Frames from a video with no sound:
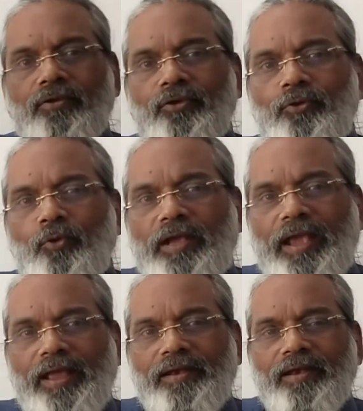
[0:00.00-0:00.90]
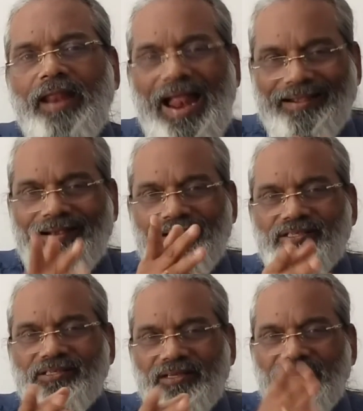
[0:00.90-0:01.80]
you can at
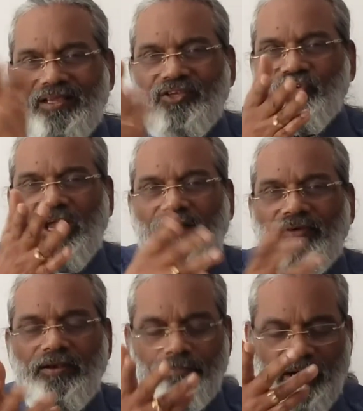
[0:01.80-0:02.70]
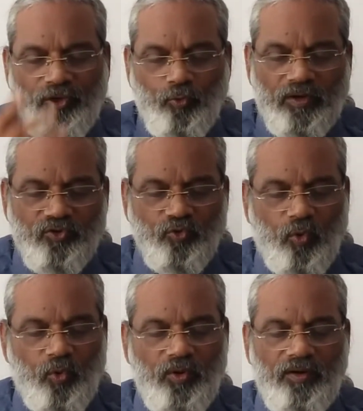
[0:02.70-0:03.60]
least reach heaven by your
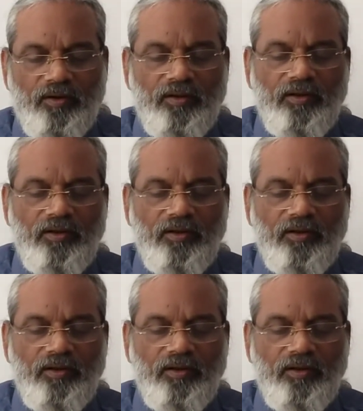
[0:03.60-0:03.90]
soul.